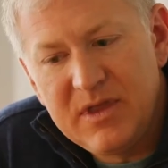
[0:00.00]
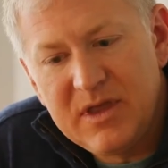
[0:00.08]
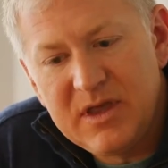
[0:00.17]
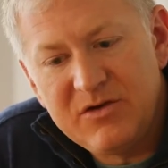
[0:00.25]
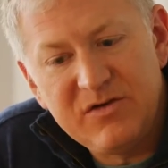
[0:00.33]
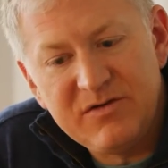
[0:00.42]

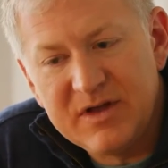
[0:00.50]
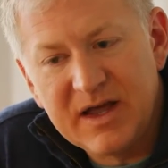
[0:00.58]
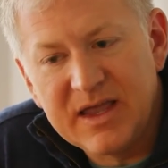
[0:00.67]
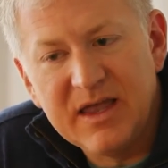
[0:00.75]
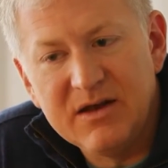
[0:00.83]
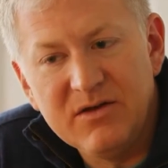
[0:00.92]
And she said, I
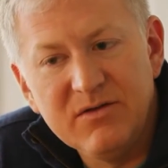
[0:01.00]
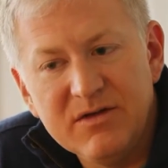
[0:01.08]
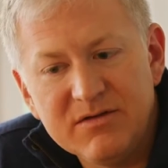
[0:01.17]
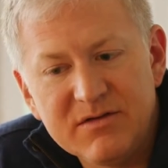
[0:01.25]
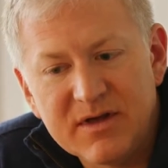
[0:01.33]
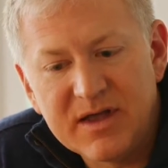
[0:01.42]
can't do
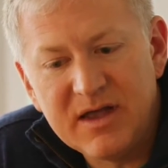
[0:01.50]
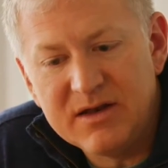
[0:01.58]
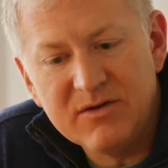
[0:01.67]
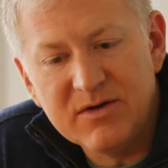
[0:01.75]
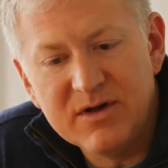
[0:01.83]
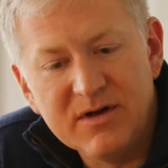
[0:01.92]
this. I can't
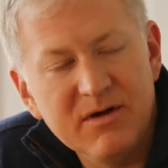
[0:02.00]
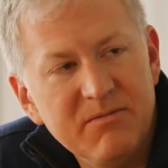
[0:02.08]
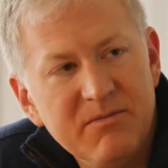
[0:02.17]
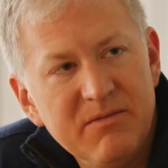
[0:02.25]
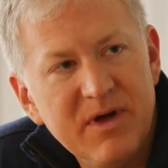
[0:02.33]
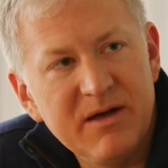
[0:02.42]
do it at home.
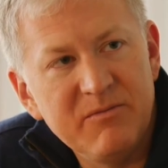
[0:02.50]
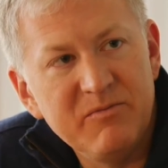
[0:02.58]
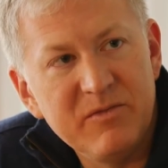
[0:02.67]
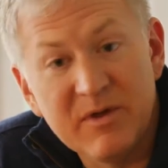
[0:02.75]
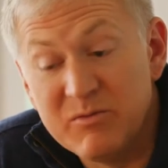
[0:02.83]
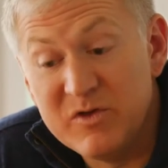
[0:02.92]

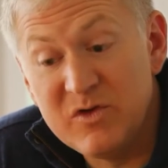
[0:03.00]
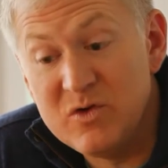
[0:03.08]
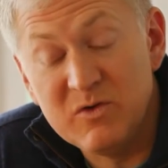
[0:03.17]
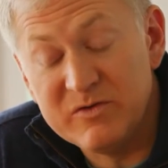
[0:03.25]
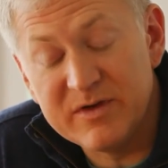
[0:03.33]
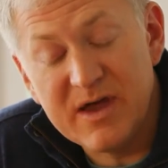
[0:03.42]
I'm
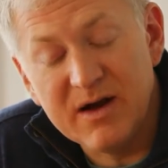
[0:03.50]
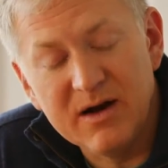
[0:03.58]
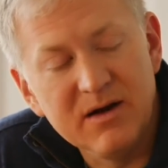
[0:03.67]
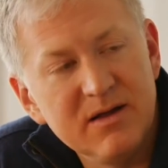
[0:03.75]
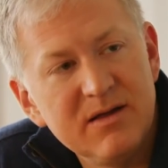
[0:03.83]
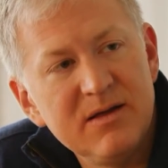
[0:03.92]
too
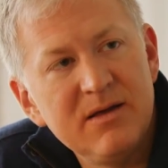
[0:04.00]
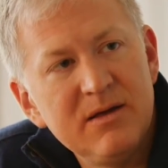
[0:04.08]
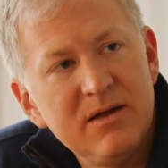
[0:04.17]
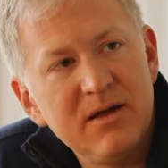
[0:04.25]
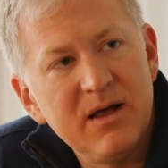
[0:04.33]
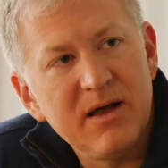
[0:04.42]
scared.
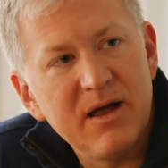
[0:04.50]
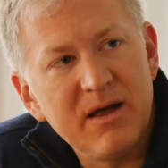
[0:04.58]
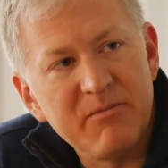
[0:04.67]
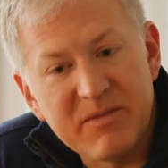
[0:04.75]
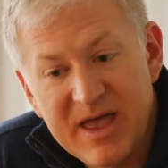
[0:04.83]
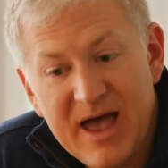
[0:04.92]

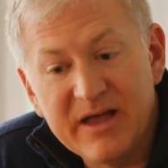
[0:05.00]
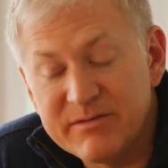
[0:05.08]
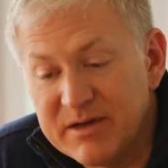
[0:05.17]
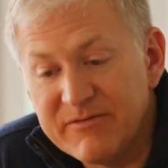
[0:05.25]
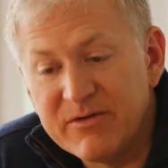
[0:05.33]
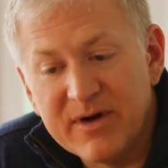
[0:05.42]
I'm
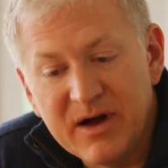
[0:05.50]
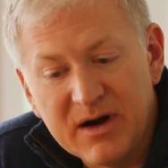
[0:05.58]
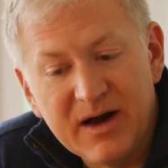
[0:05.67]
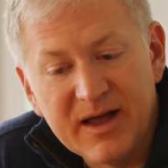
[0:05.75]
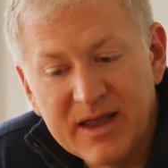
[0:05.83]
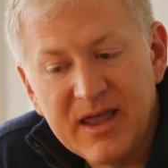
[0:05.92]
gasping for air,
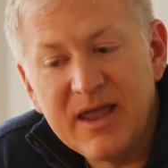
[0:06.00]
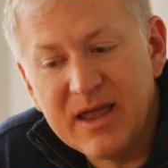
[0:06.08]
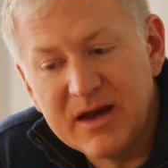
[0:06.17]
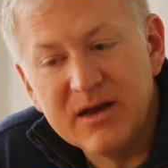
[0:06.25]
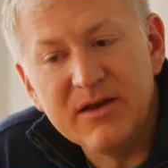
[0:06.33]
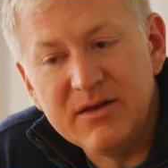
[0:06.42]
and I
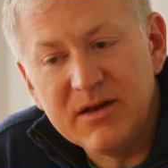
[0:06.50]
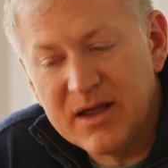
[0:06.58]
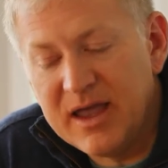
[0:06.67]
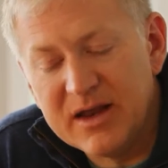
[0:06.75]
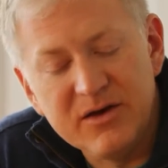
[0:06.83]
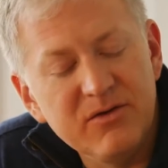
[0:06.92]

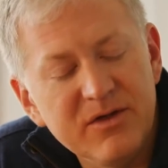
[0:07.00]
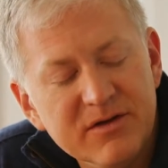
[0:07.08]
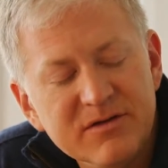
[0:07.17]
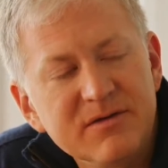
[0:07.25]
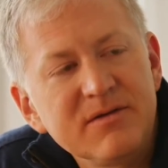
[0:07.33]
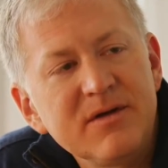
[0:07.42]
can't do this.